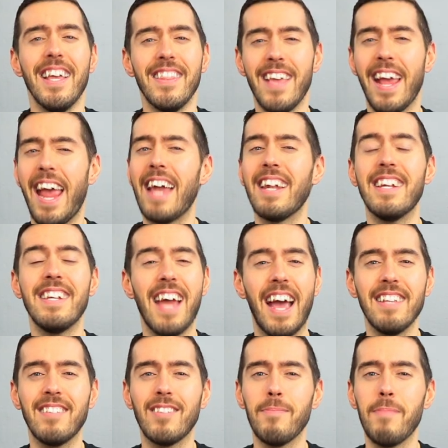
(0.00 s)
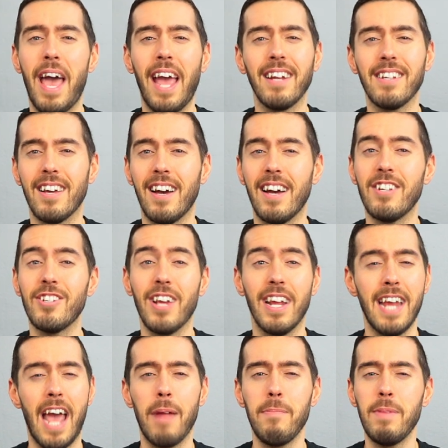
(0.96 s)
They had a nice thematic touch
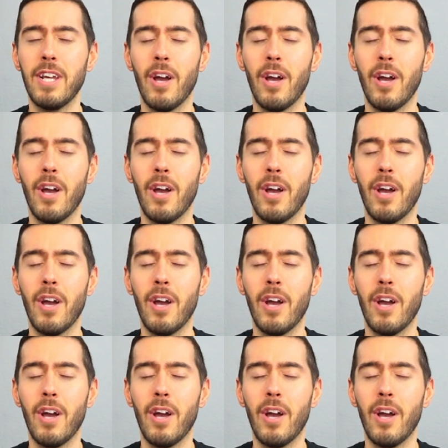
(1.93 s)
and had me